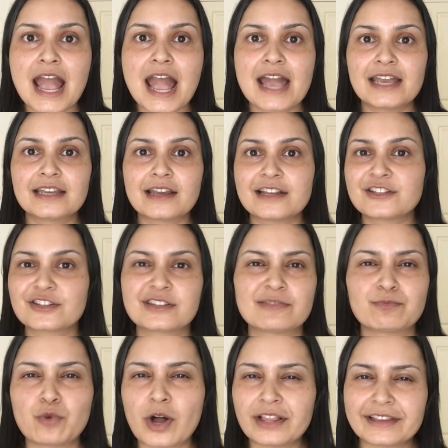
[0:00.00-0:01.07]
and I just
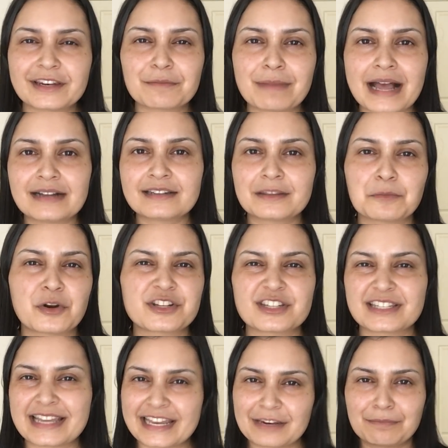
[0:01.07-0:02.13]
wallied it back to them or I
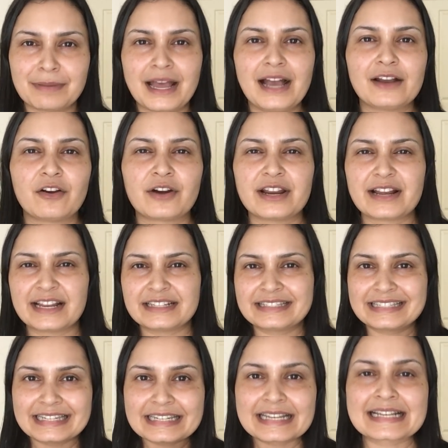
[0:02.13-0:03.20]
just hit it back or I, I
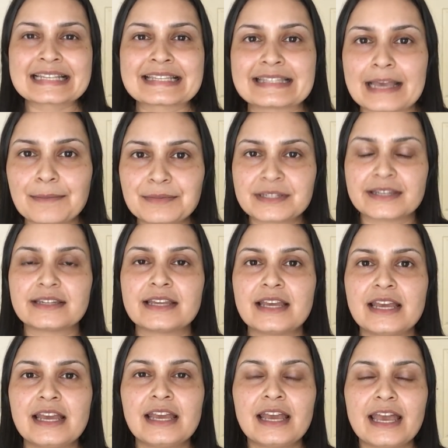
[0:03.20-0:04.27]
didn't accept it
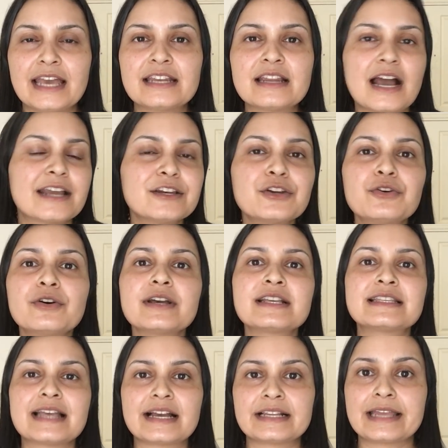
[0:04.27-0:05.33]
and I know
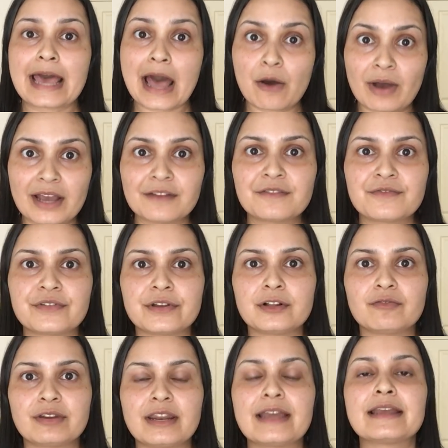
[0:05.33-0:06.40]
exactly how I
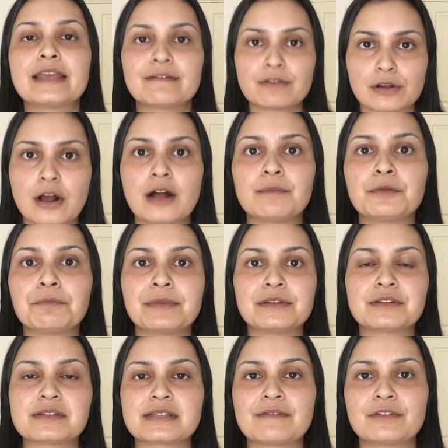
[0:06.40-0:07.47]
feel when I give a
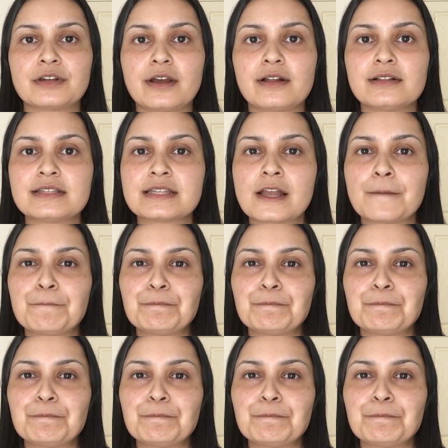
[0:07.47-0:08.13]
compliment to someone else